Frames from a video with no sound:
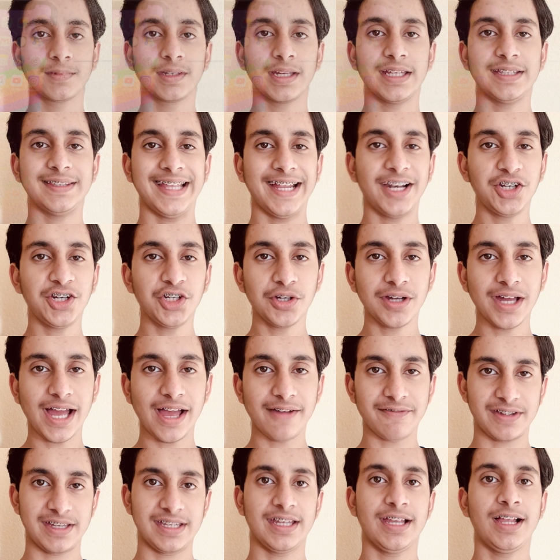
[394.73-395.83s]
And there you
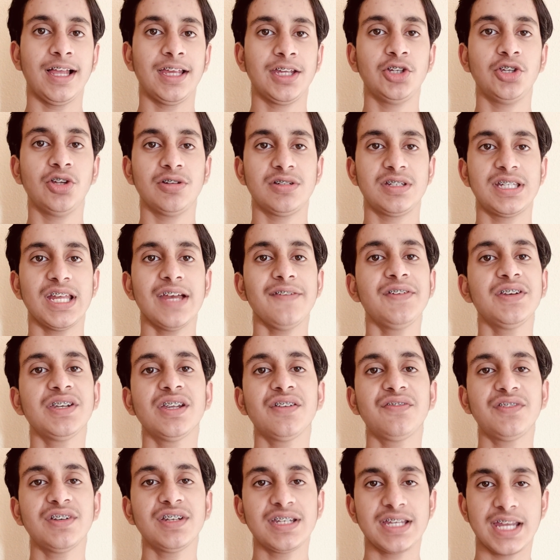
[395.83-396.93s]
have it. You know 7
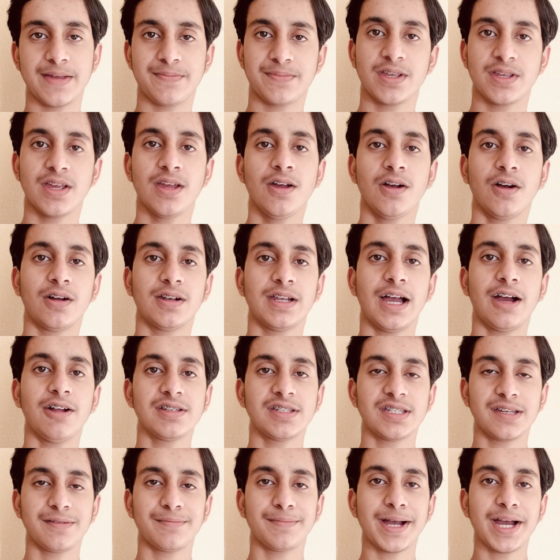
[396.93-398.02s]
different tips on how to
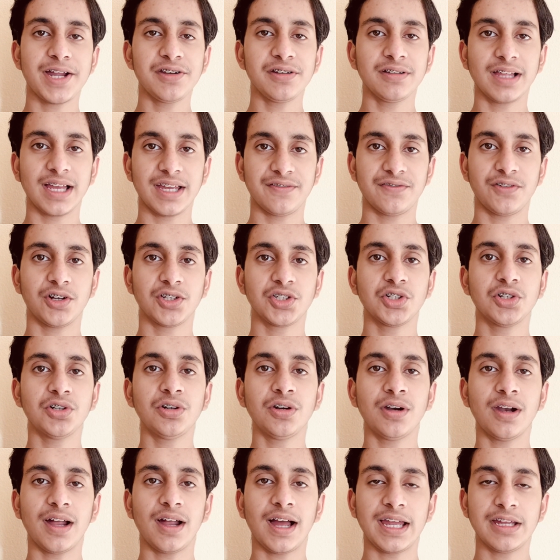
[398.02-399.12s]
save battery life on
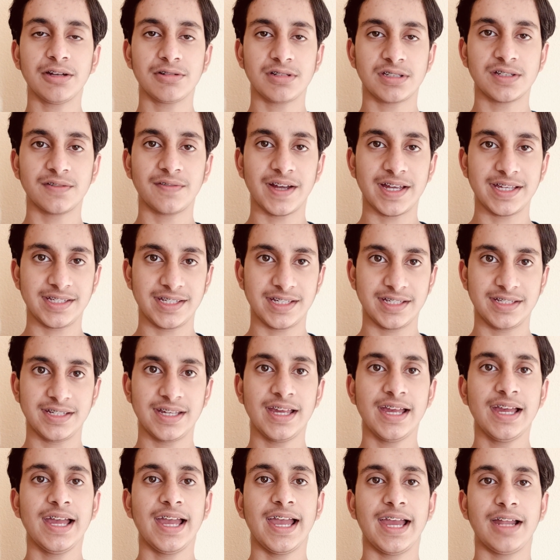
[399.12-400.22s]
your iOS devices,
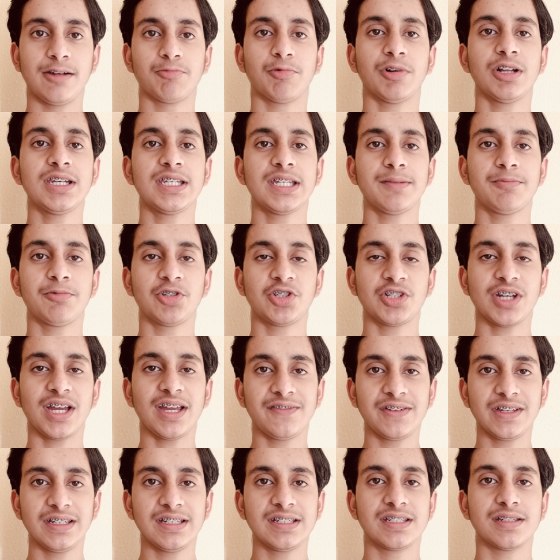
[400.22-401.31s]
and one tip which I
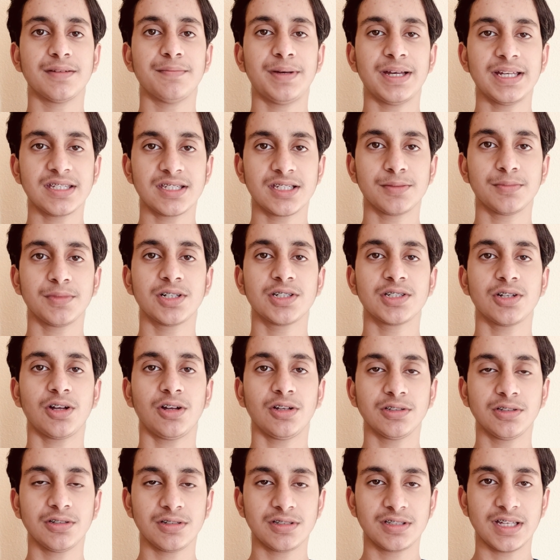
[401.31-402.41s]
feel is the best amongst all
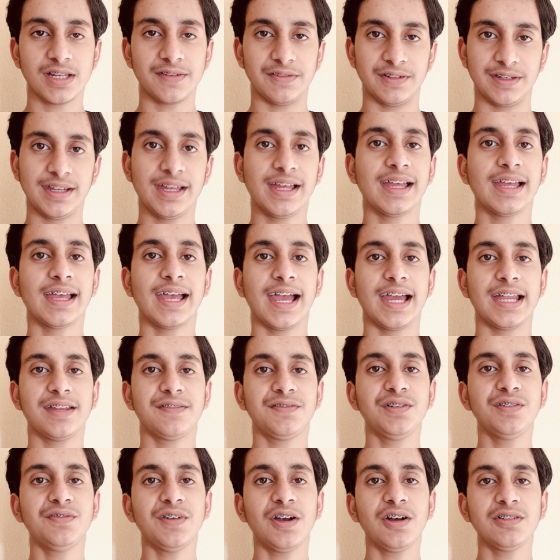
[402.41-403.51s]
those 7. And
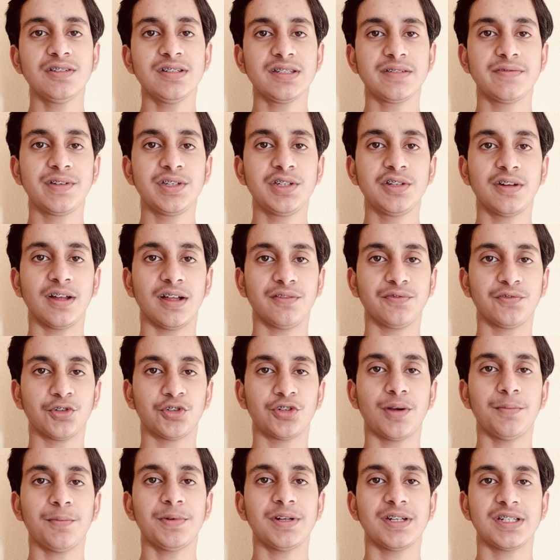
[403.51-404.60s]
if you found this video helpful,
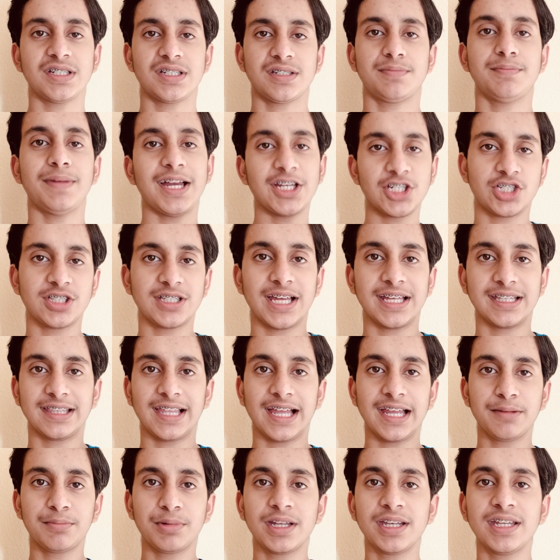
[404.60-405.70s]
remember to smash
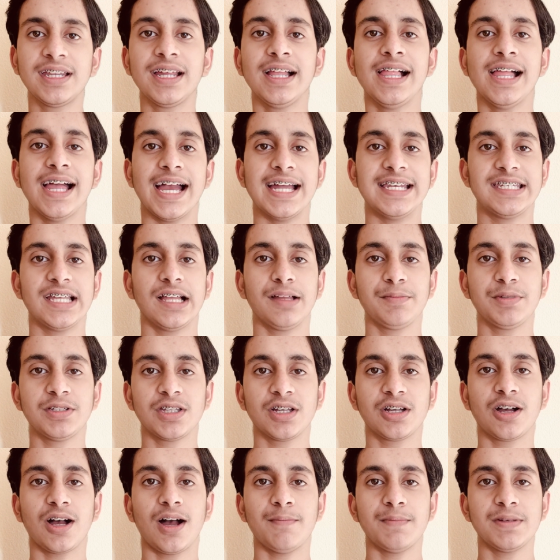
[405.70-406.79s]
that button and tell me in
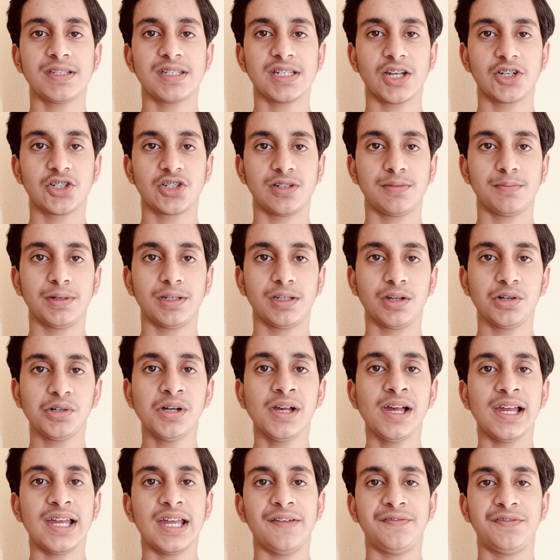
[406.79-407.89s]
the comment section below
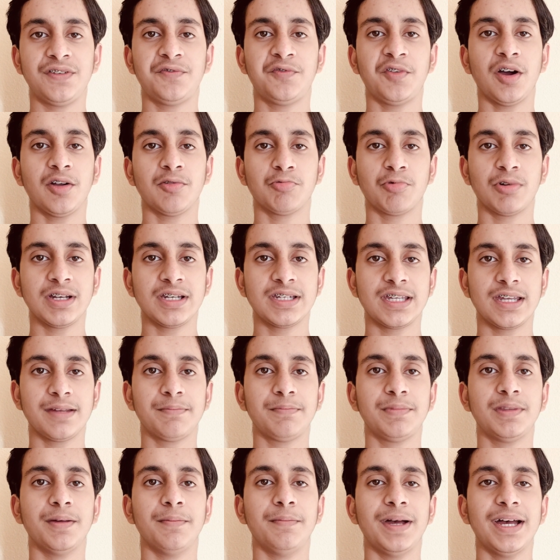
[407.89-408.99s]
if you found one
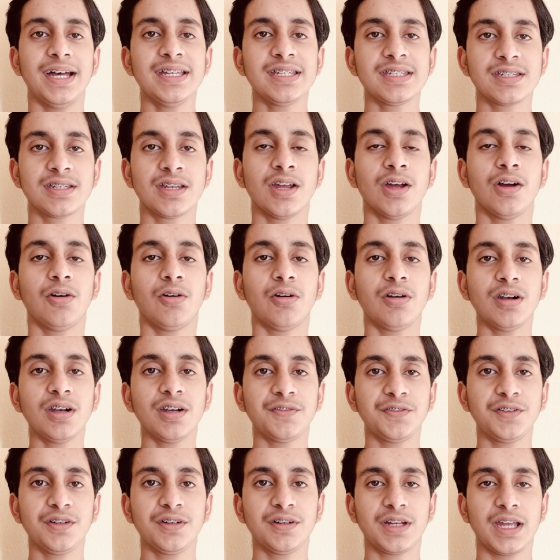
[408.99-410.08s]
tip the best, or
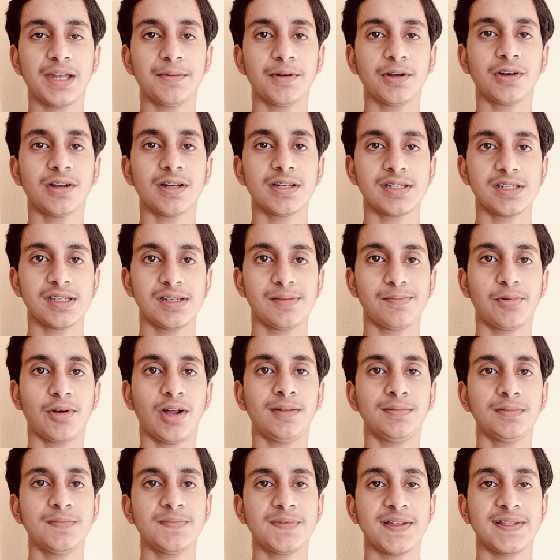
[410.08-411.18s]
if you came across any
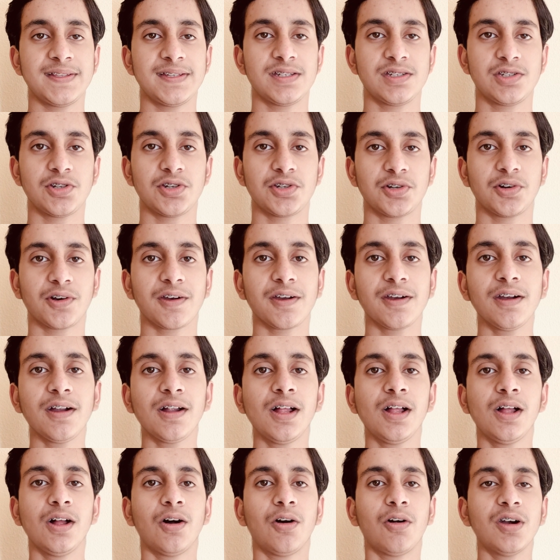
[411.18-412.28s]
problems in this tutorial,
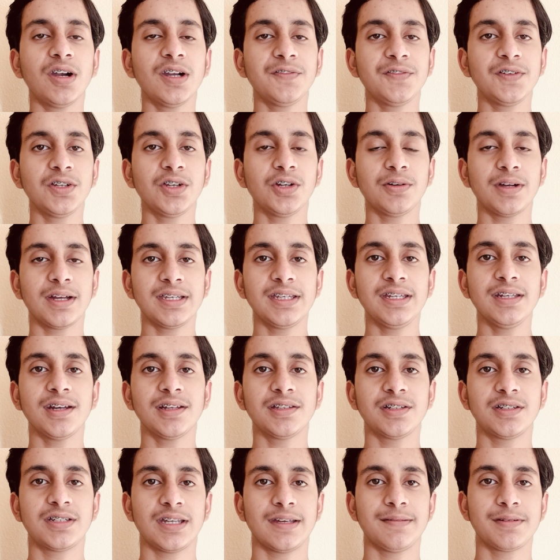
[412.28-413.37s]
or if you know any
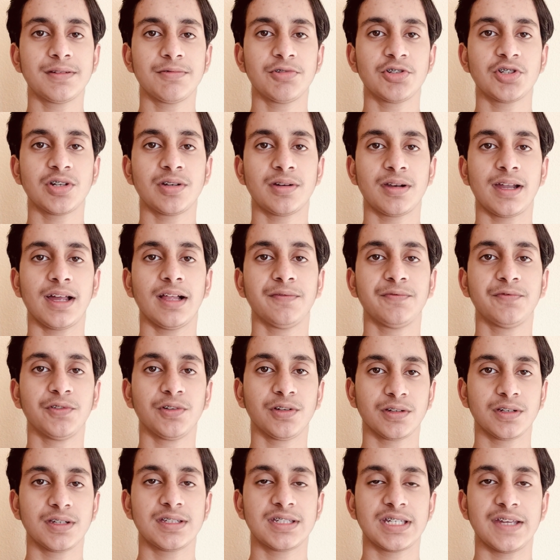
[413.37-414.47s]
other tips which are
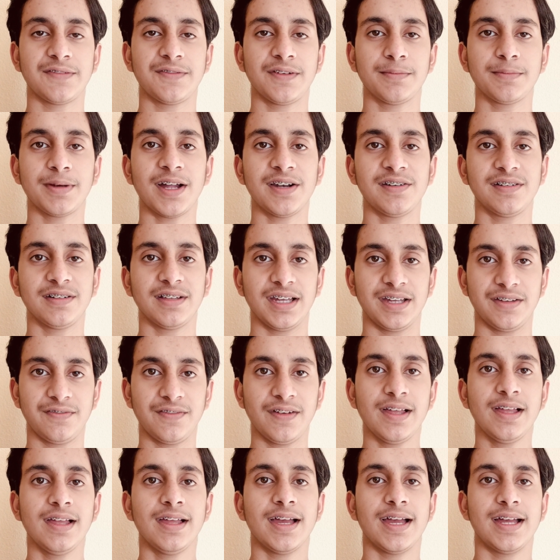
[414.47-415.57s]
helpful in saving battery life.
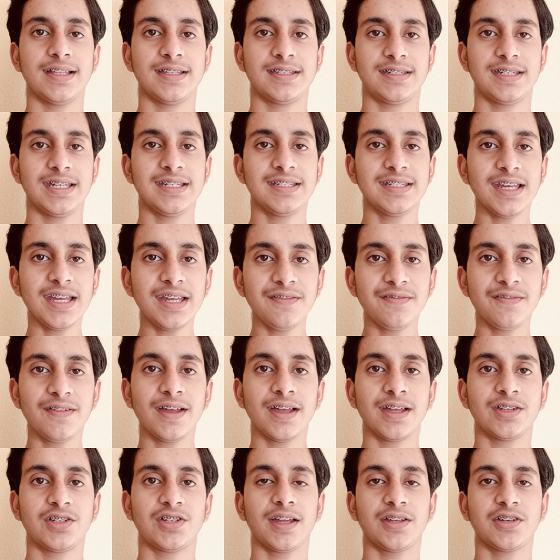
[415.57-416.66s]
And stay safe.
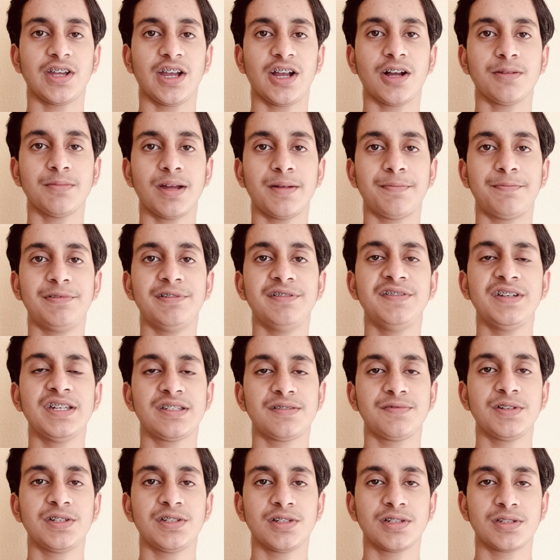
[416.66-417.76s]
Check out my
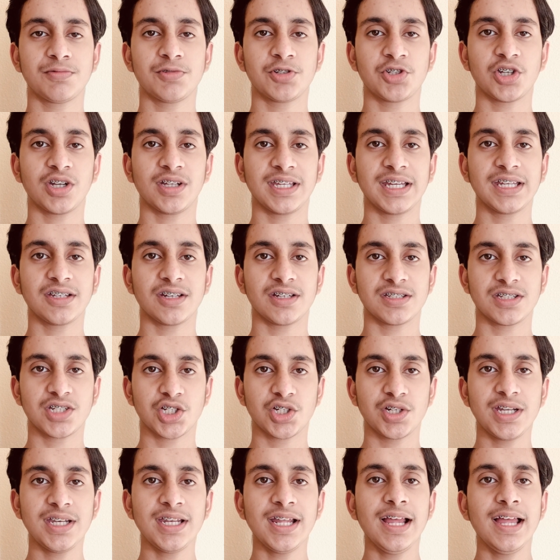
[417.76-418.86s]
previous videos which are linked on
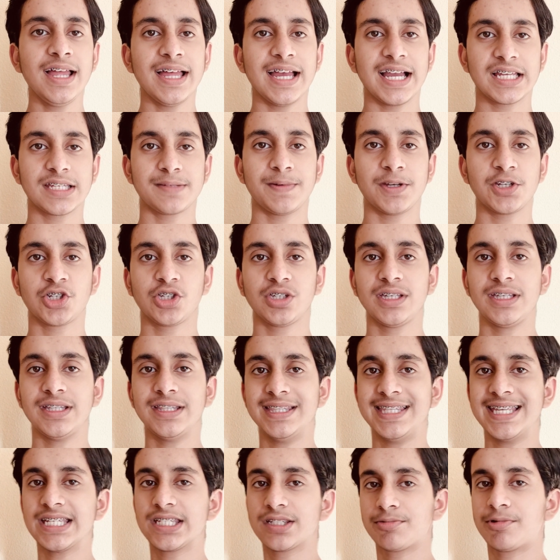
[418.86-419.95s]
screen, especially
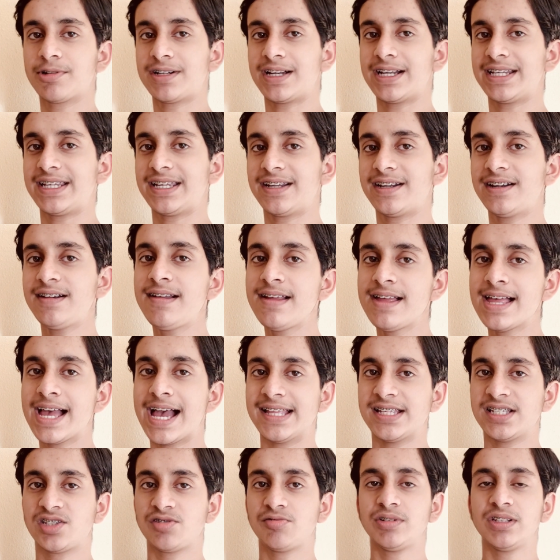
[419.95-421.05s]
this one right here,
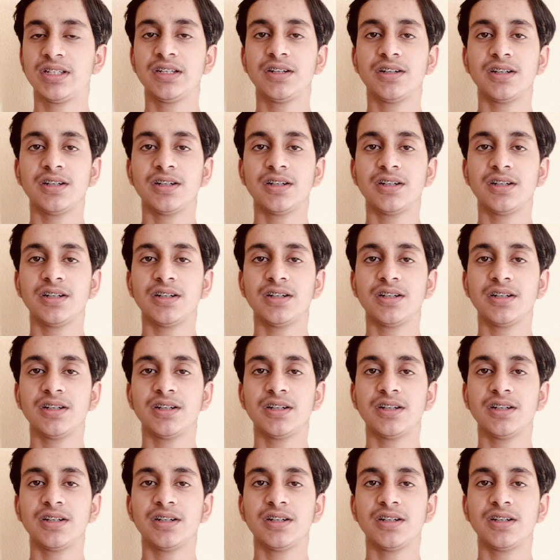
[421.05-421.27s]
as it's really